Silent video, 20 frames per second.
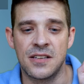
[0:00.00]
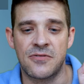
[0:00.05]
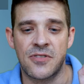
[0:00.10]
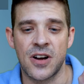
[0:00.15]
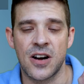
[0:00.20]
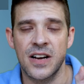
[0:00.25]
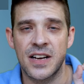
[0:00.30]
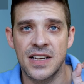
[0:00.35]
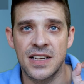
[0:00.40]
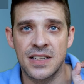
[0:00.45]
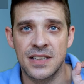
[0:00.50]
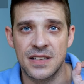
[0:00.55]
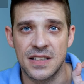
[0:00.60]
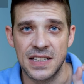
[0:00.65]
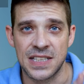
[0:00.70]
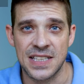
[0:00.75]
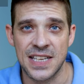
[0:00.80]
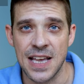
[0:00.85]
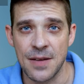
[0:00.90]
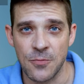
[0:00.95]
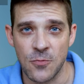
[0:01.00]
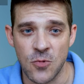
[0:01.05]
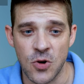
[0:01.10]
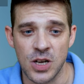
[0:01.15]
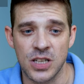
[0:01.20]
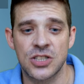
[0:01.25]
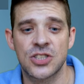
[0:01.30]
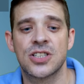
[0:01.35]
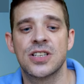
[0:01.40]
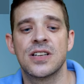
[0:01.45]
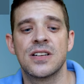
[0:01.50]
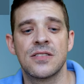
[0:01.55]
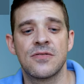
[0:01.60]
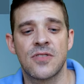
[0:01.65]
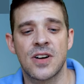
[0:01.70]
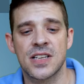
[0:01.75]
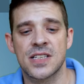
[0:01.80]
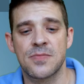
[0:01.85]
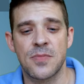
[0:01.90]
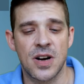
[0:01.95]
Die Frage, the same
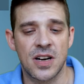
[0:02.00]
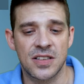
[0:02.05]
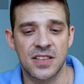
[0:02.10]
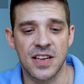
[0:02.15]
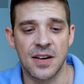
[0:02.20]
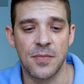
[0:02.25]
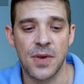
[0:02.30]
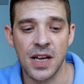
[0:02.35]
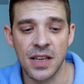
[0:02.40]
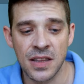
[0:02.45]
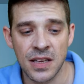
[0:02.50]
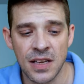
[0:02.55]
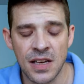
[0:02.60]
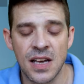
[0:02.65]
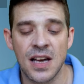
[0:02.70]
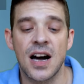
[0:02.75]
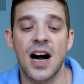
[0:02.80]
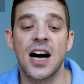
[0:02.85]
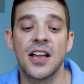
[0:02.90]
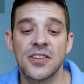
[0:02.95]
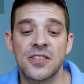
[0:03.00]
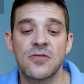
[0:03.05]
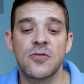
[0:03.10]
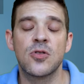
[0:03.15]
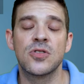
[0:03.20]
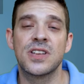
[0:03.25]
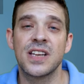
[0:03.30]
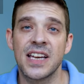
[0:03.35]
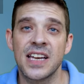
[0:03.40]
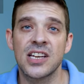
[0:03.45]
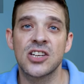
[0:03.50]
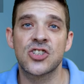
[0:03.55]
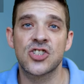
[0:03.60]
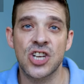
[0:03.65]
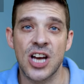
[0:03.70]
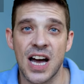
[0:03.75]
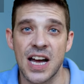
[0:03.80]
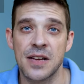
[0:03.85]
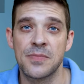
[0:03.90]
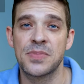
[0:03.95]
question. Was macht der Mann? Antwort,
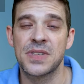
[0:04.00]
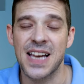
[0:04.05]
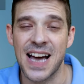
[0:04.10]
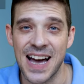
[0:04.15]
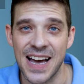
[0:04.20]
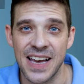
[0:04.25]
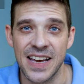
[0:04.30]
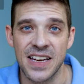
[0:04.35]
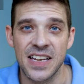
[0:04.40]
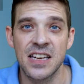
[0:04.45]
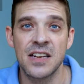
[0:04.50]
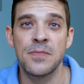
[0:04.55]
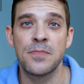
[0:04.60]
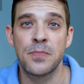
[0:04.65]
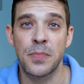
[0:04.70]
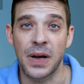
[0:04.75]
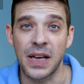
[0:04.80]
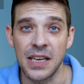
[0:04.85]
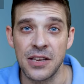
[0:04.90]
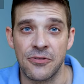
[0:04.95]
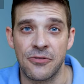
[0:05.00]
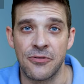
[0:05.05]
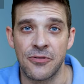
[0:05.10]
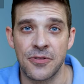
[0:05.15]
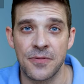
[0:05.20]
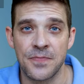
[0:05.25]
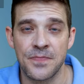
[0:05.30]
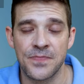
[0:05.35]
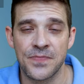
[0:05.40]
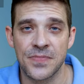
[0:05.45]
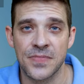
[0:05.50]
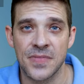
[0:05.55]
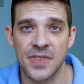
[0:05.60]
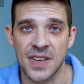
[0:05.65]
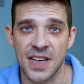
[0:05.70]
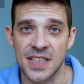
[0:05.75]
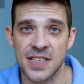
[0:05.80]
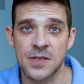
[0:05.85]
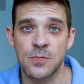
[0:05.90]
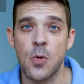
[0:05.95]
schreibt einen Brief.
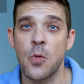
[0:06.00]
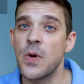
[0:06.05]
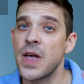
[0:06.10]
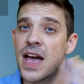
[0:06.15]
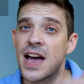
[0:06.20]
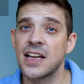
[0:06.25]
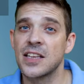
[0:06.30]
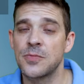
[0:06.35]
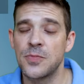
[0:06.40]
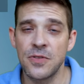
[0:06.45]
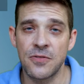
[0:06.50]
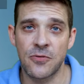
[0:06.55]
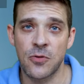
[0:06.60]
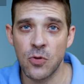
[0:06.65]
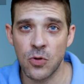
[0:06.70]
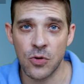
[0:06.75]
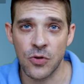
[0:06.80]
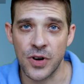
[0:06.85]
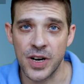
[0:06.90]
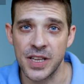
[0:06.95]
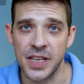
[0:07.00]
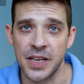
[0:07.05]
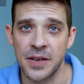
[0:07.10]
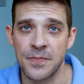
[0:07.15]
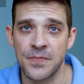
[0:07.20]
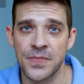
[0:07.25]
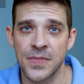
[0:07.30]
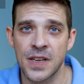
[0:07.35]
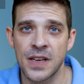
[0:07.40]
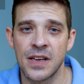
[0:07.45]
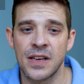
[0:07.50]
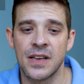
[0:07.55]
That's what we had before already.